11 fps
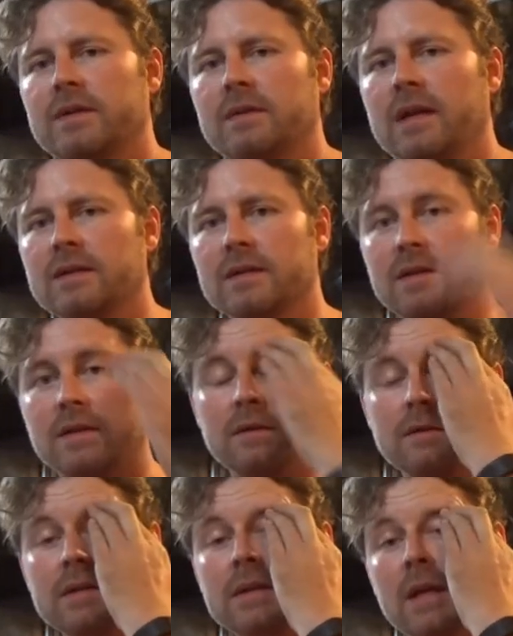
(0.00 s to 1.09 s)
to
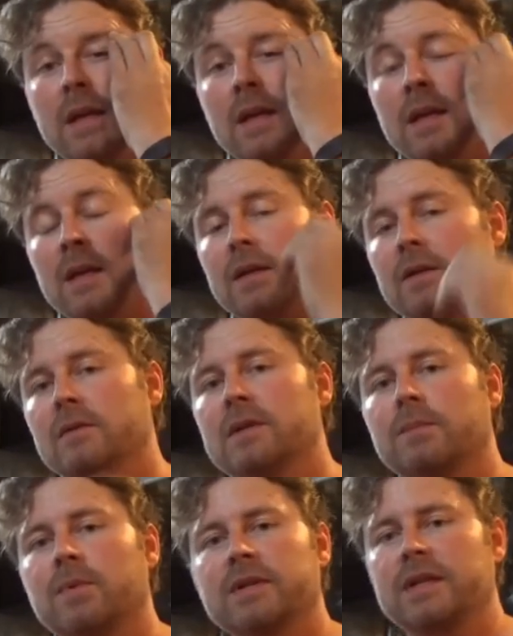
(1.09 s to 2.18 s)
2002s use
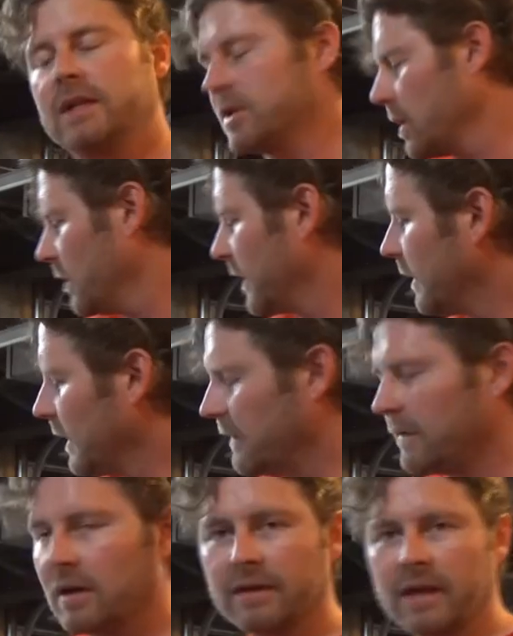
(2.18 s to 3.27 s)
a procedure with a
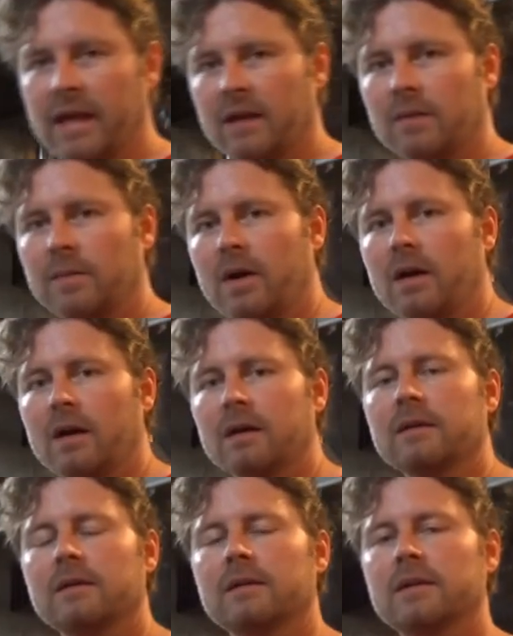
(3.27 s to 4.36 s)
lever on the handlebar
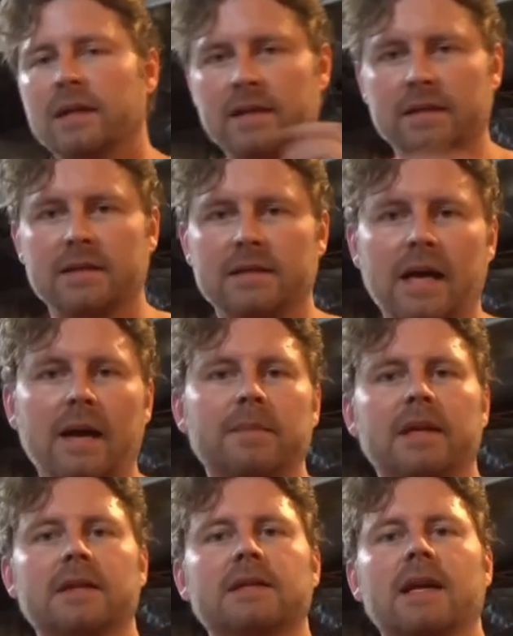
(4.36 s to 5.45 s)
kick it to top
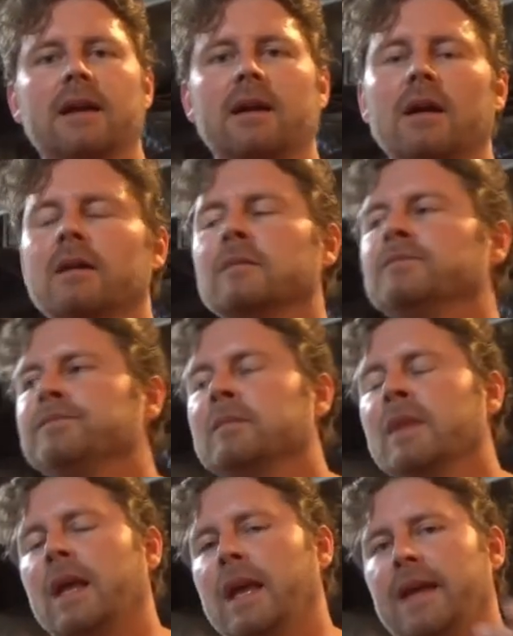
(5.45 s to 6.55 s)
dead center,
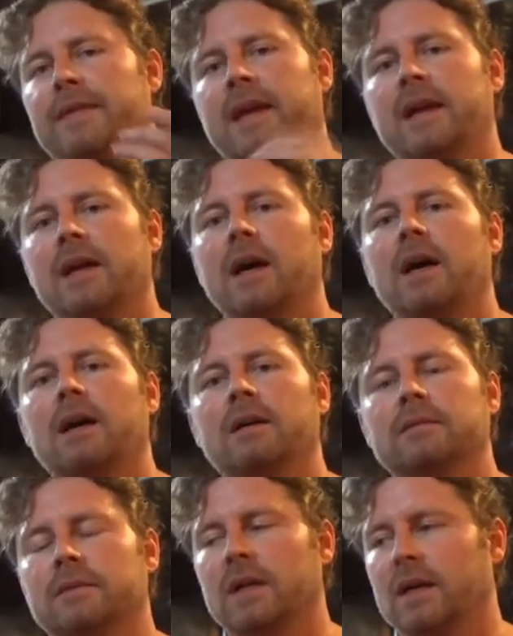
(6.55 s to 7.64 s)
and then uh,
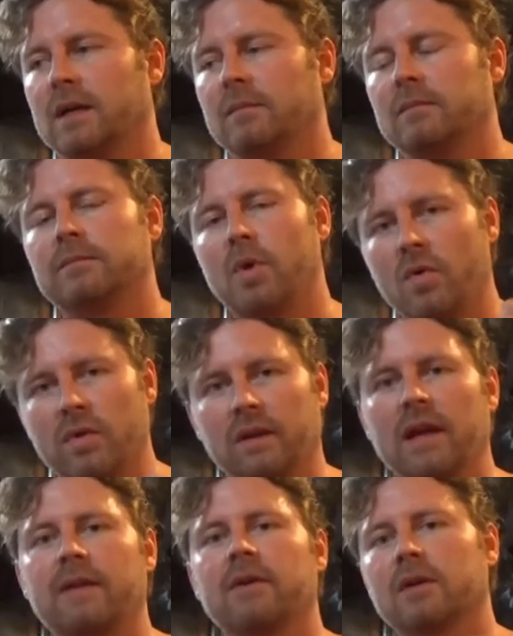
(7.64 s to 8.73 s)
um, pull the
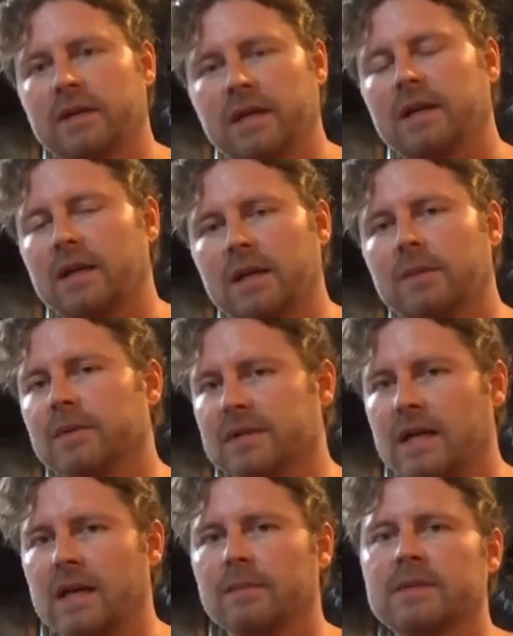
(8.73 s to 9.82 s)
lever, kick it a couple
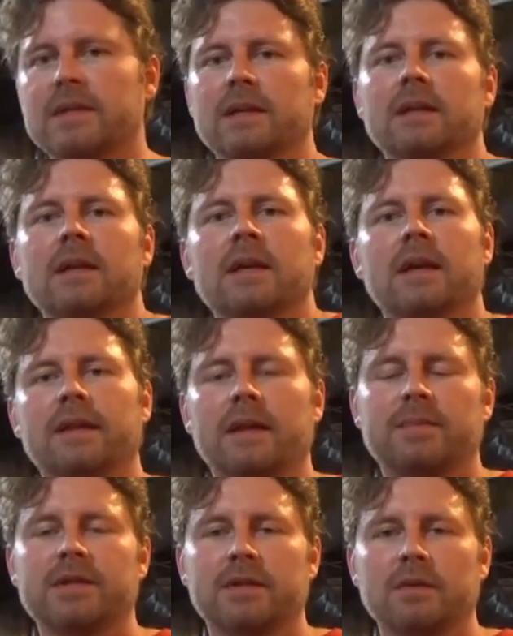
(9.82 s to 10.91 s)
times, and, and
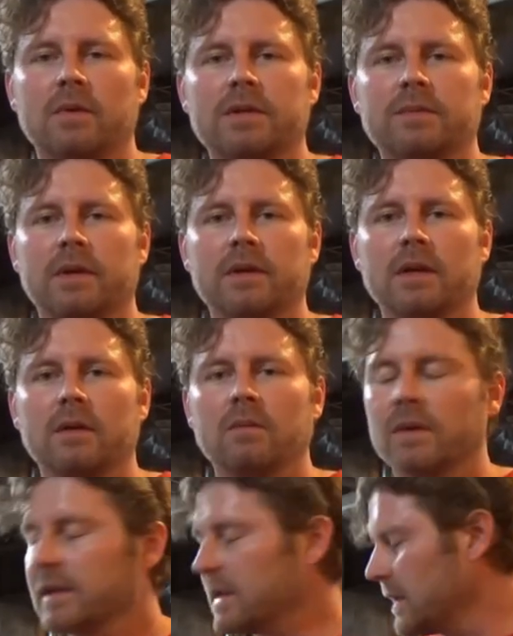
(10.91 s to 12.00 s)
that procedure works pretty good.
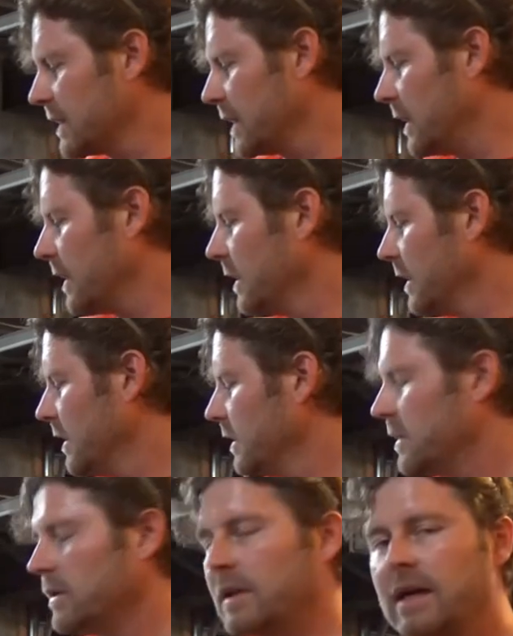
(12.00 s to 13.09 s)
Well, this is a
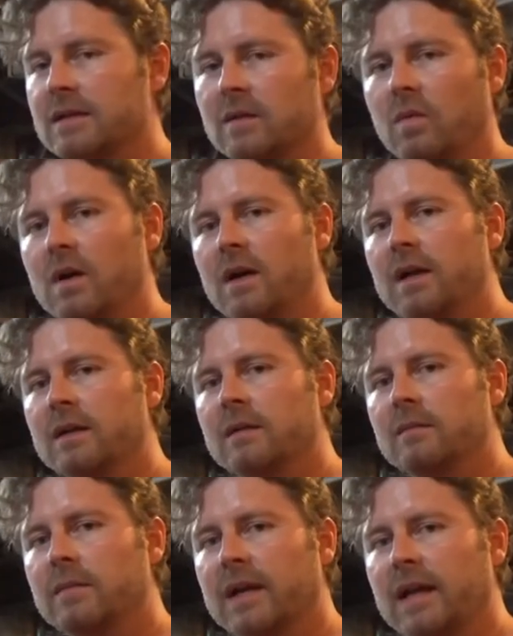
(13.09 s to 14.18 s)
2001,
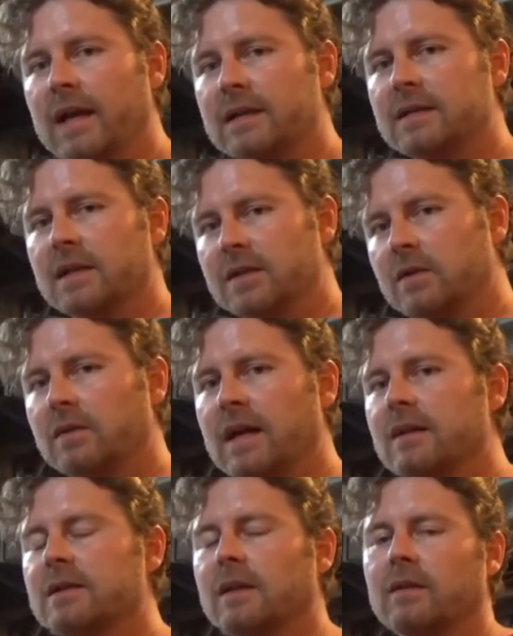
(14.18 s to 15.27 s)
but it has the
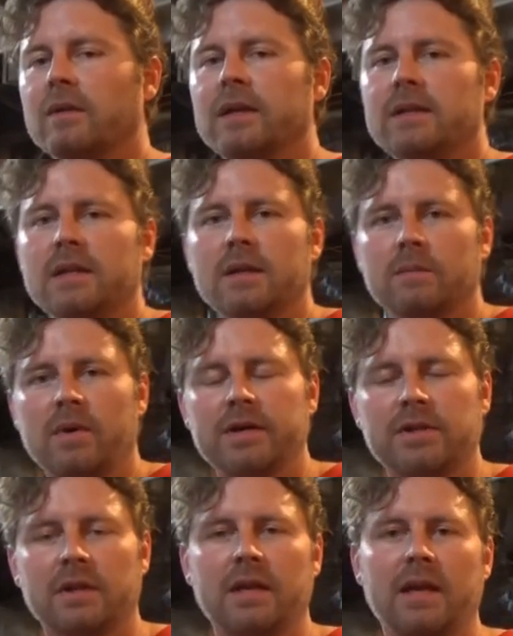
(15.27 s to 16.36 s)
2003
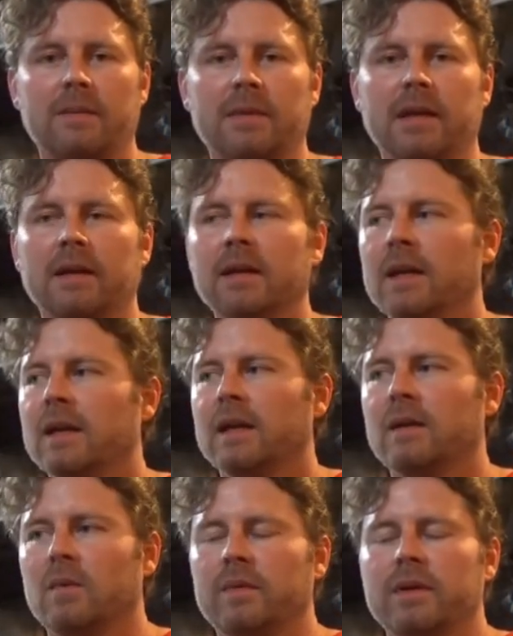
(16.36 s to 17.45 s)
decompression cam in it.
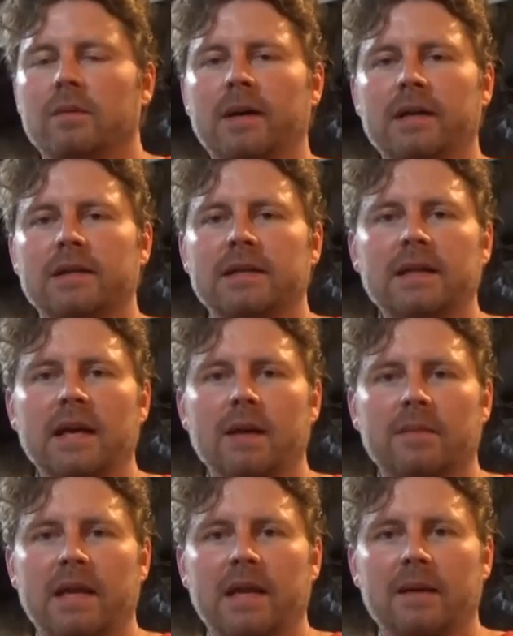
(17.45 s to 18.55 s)
And what we know about a
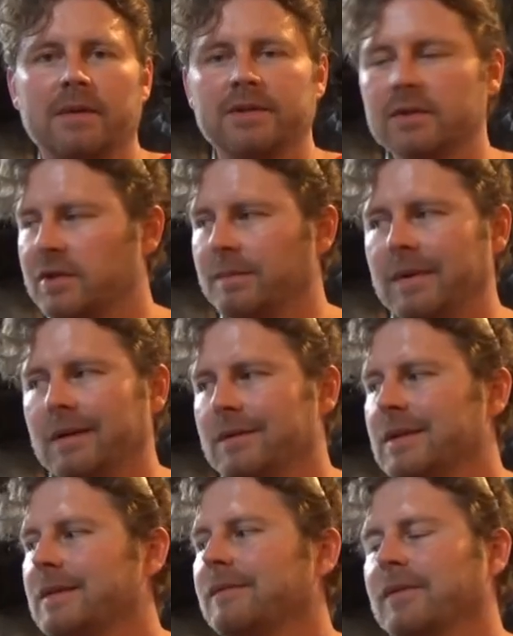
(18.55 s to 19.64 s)
decomp cam is you should be able to
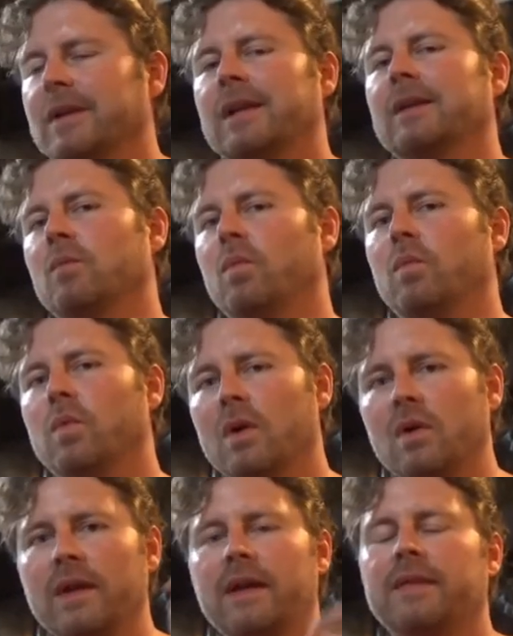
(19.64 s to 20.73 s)
just freaking
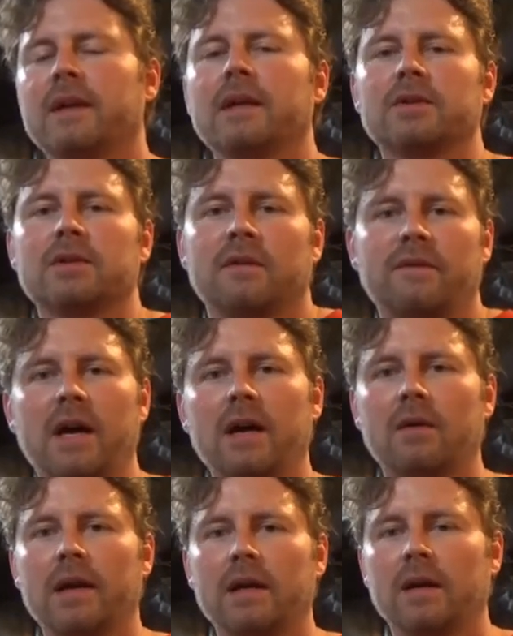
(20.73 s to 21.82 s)
whirl that thing, it should
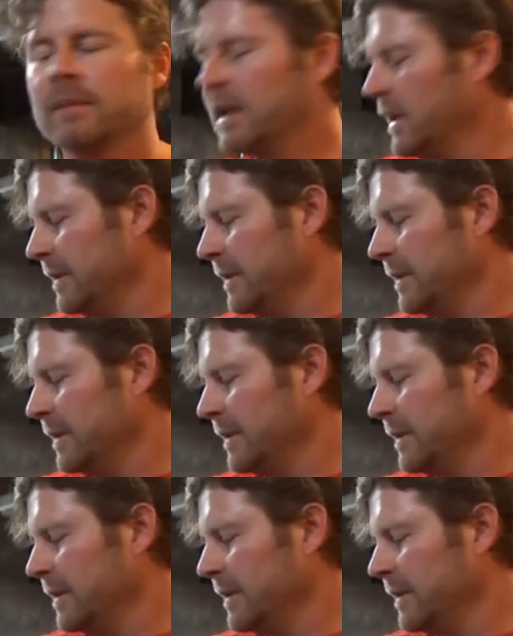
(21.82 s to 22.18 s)
fire right up.